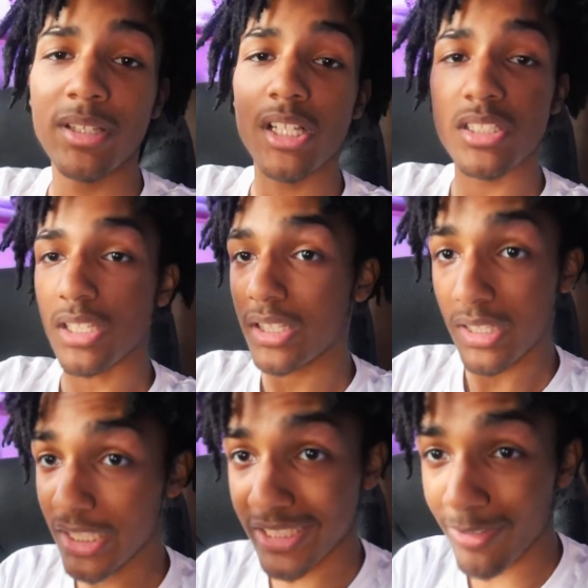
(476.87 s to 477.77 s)
because
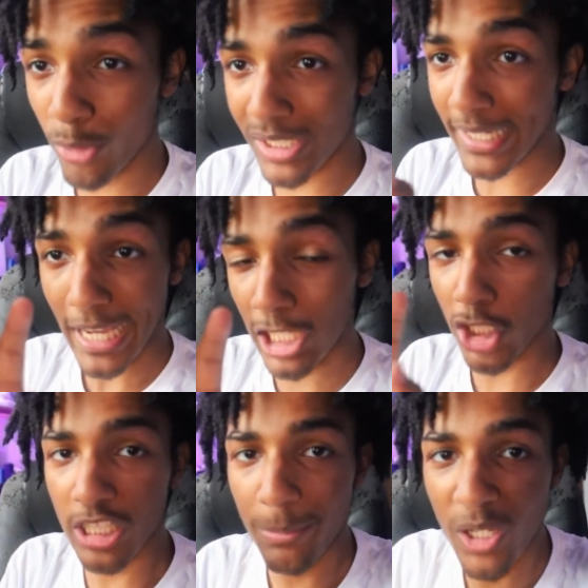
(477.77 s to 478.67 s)
this giveaway, like, y'all
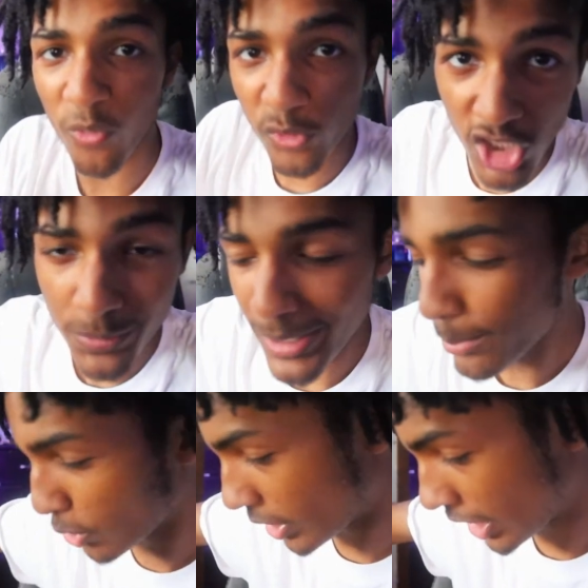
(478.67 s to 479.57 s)
are going to be the first
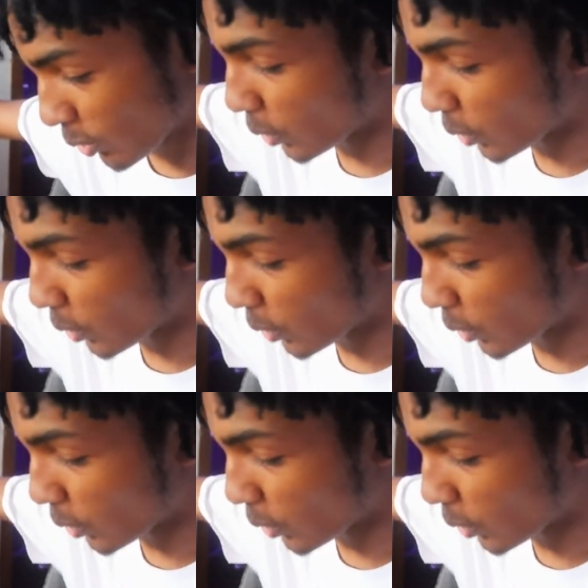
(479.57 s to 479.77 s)
people in the